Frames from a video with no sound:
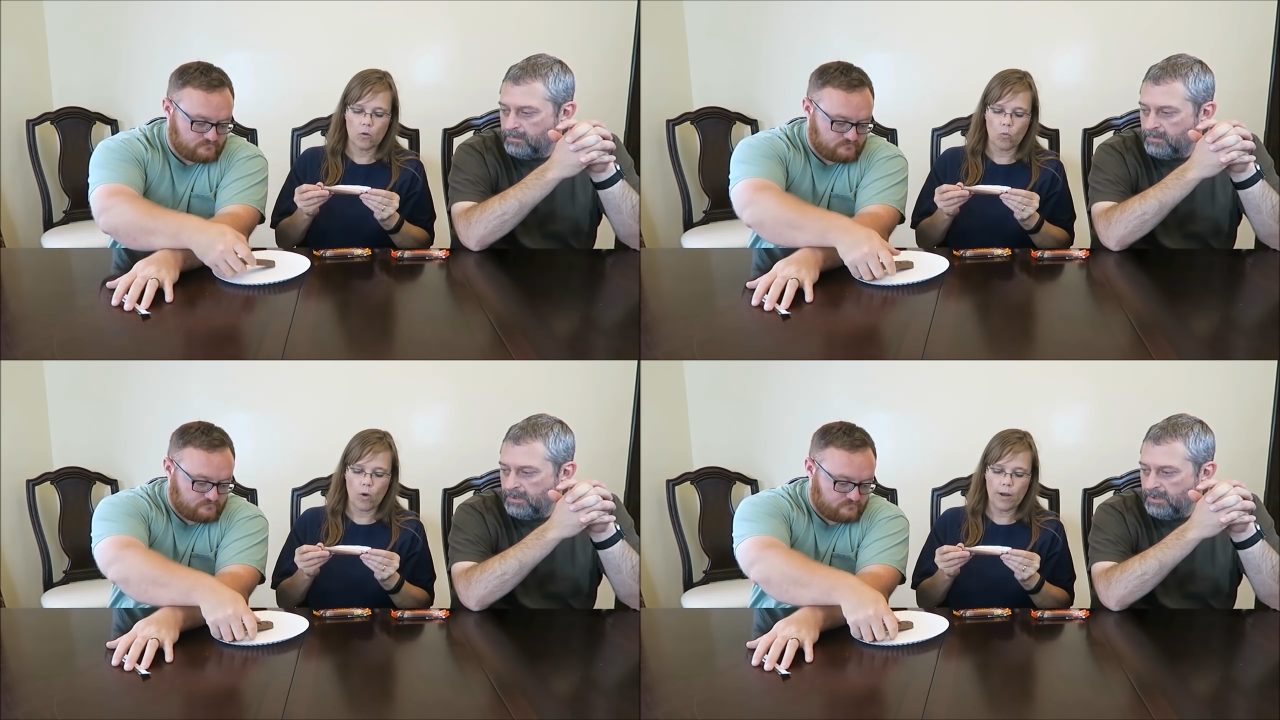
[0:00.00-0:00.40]

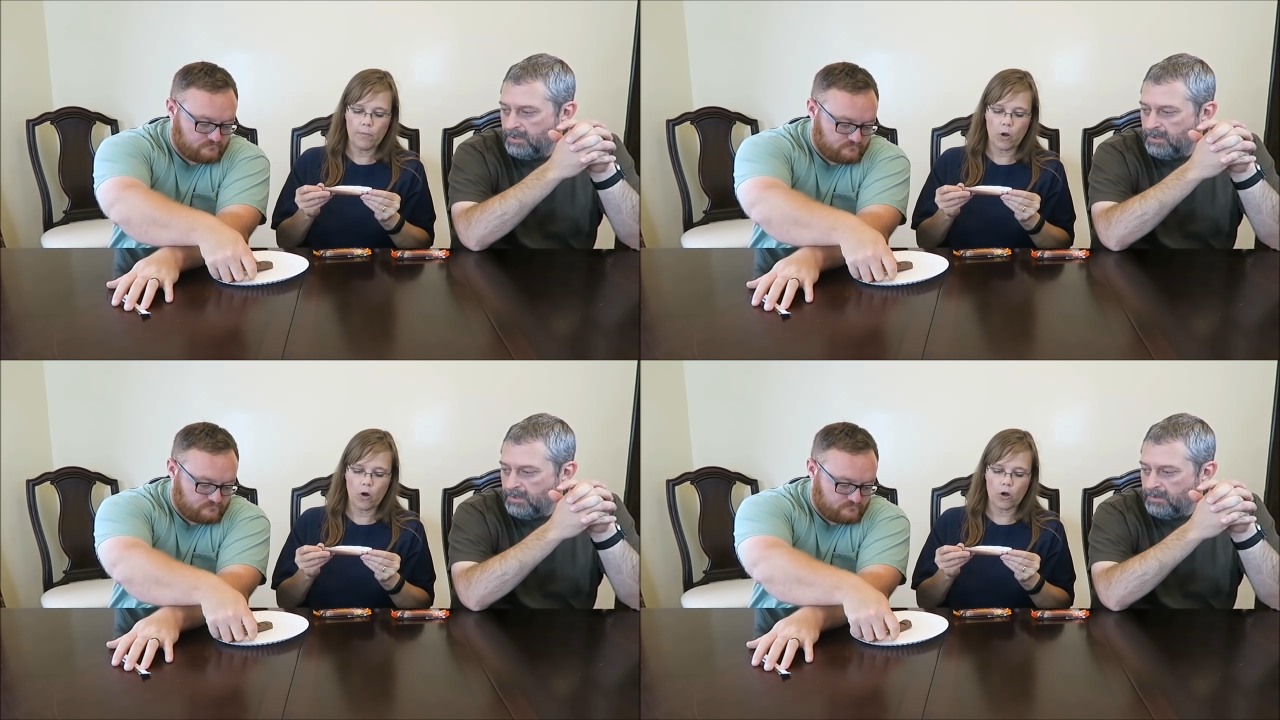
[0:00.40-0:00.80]

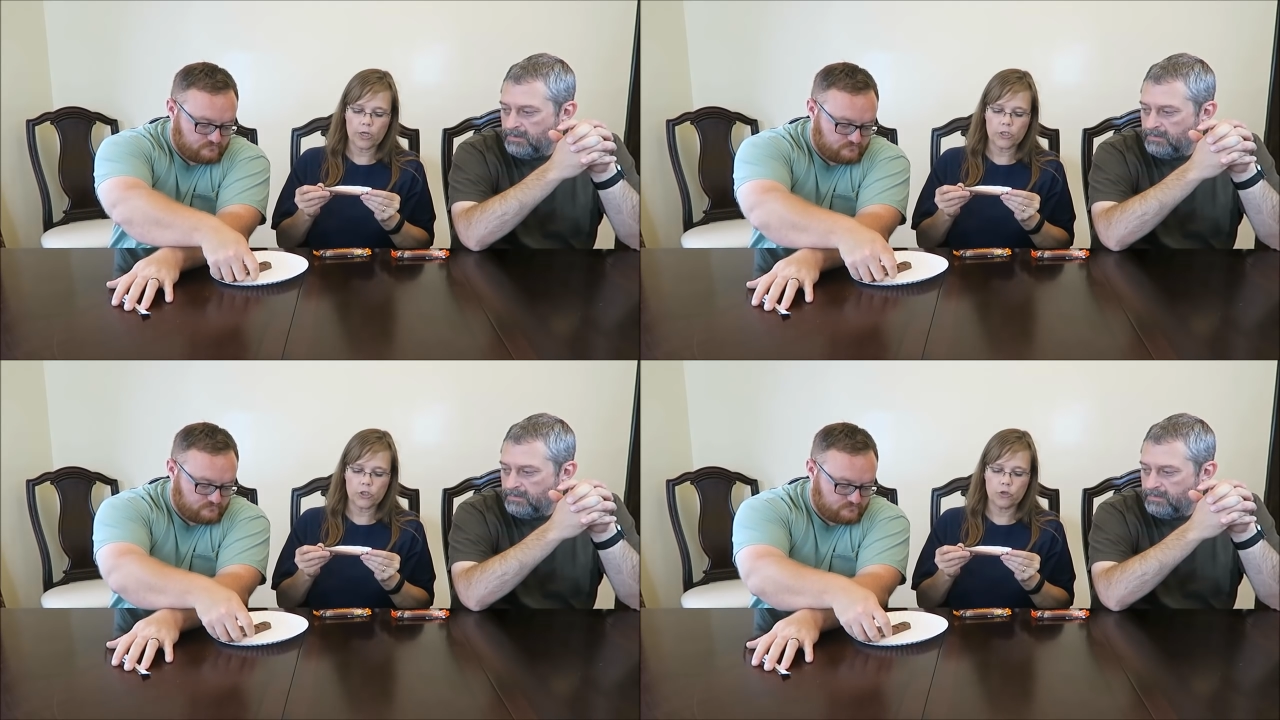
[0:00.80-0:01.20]
Speaker 1: one
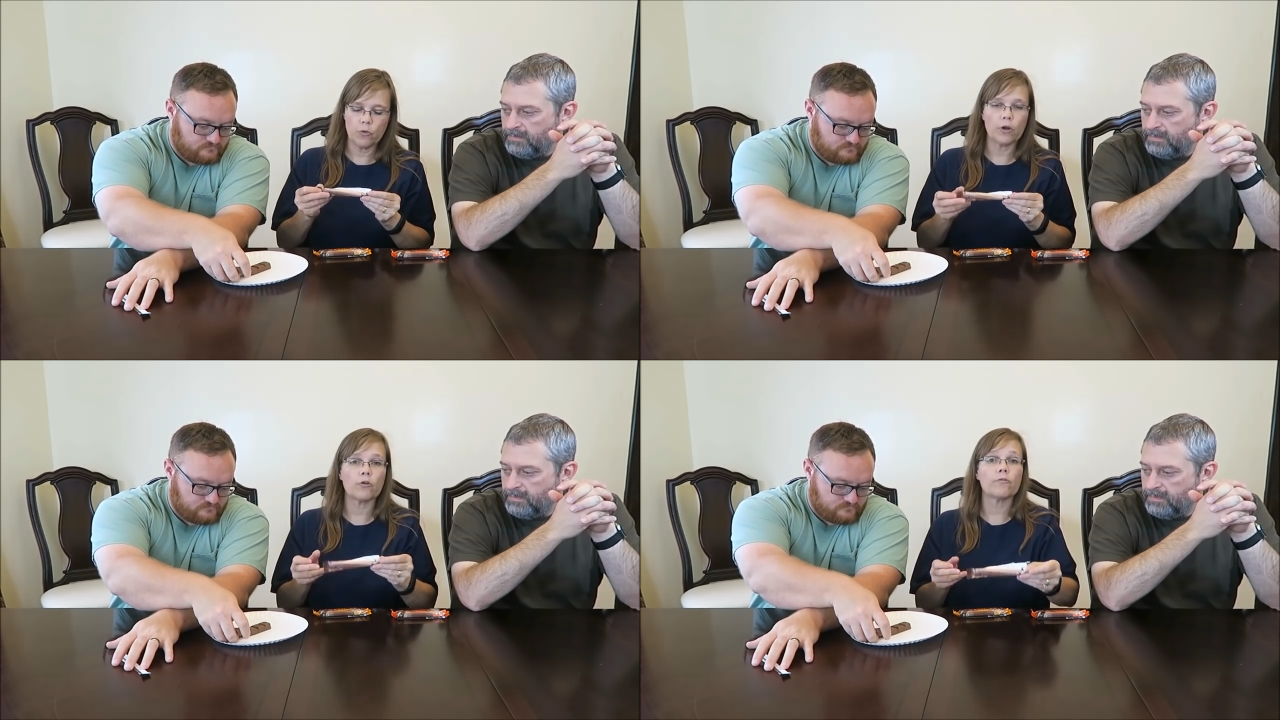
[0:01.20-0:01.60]
bar is
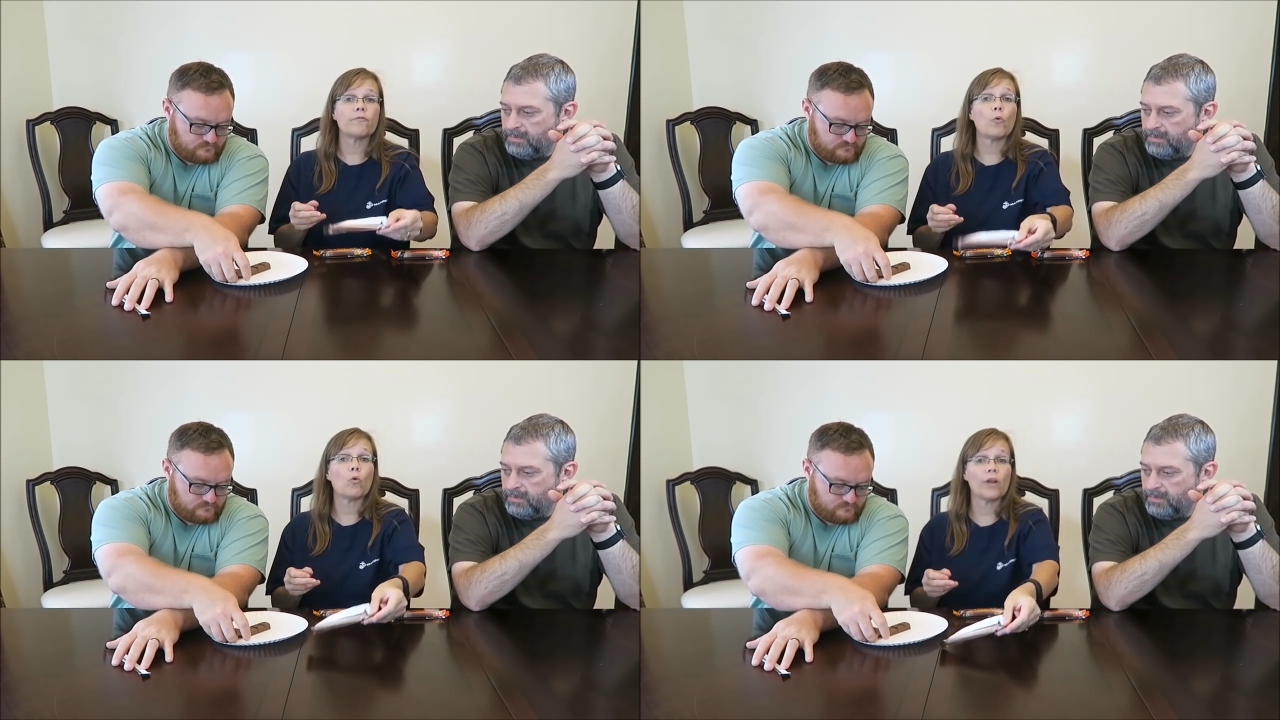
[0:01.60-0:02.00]

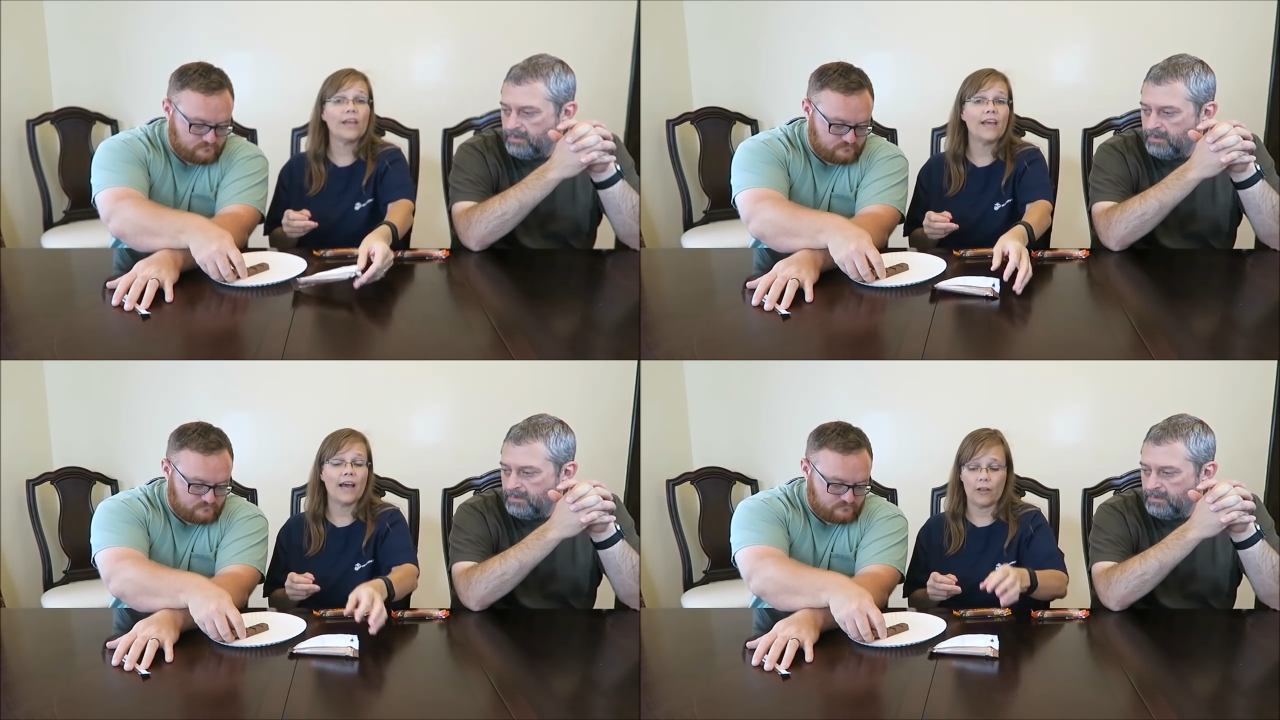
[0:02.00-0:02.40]

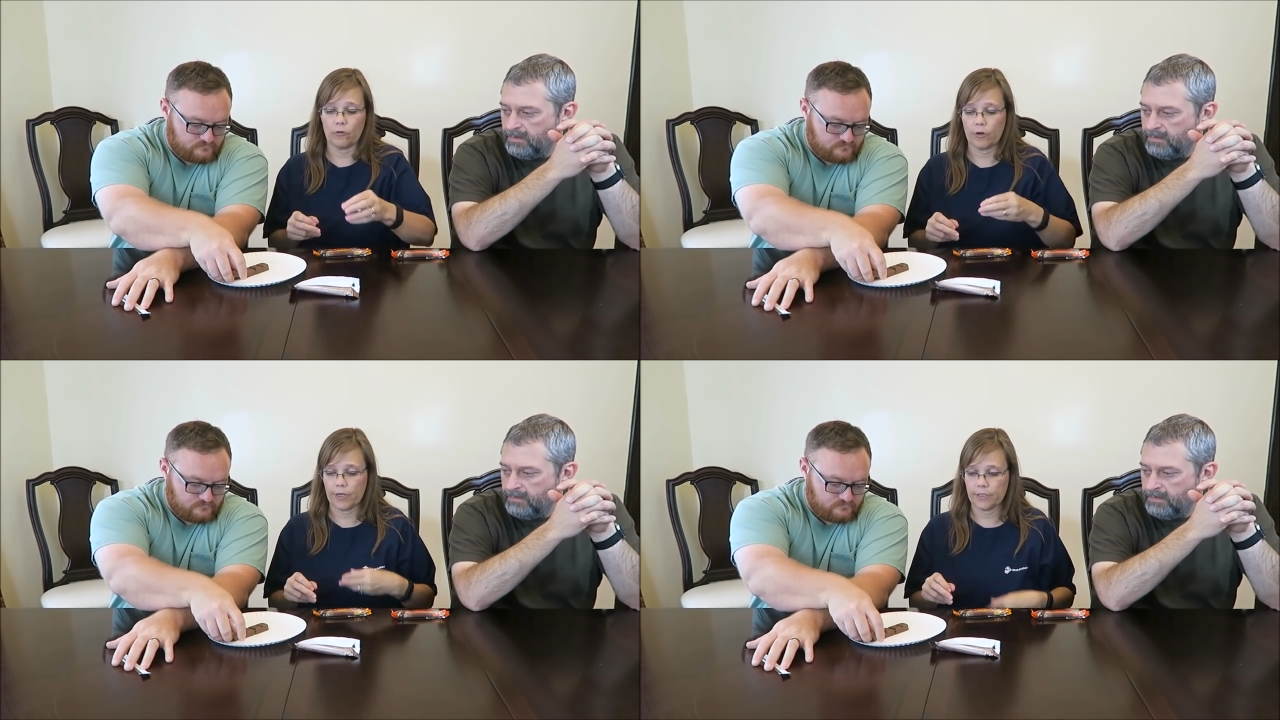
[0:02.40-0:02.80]
240
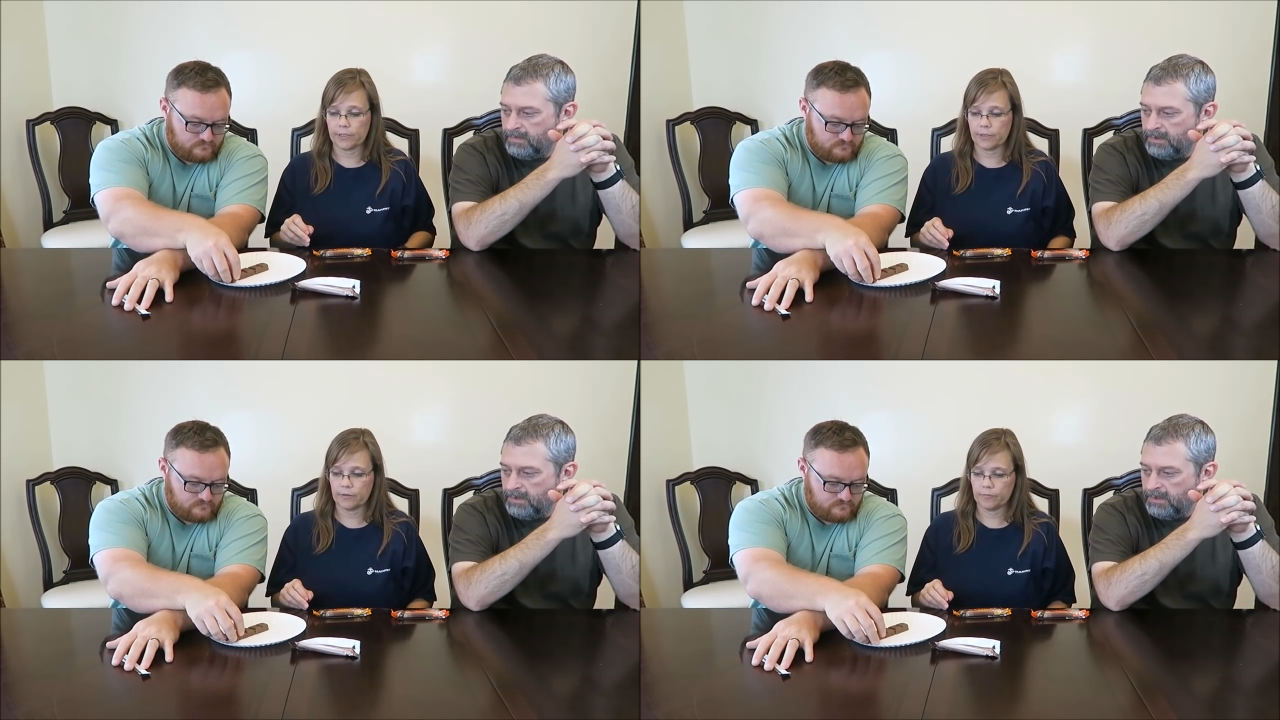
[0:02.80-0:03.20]

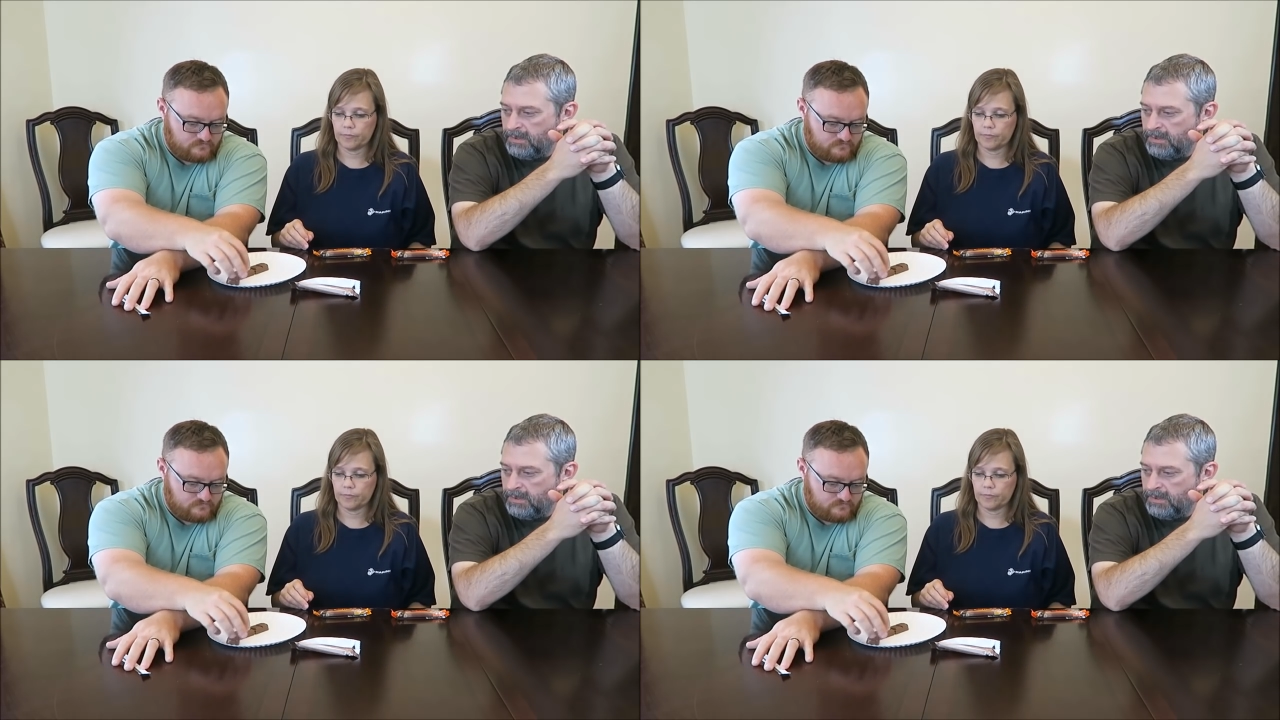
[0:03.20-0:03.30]
calories.